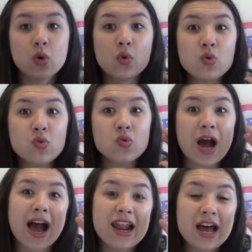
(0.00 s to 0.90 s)
Oh,
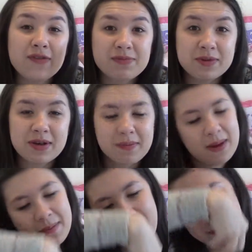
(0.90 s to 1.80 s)
I love to put
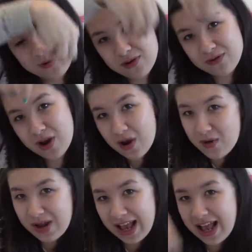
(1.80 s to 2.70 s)

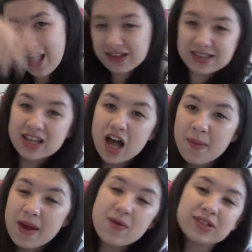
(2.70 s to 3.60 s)
pepperoni on
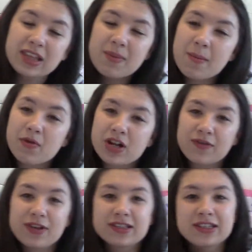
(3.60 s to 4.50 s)
top. I always get the pepperoni
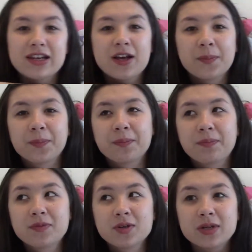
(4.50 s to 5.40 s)
feast at
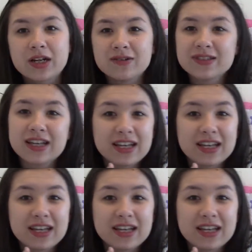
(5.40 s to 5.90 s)
Domino's.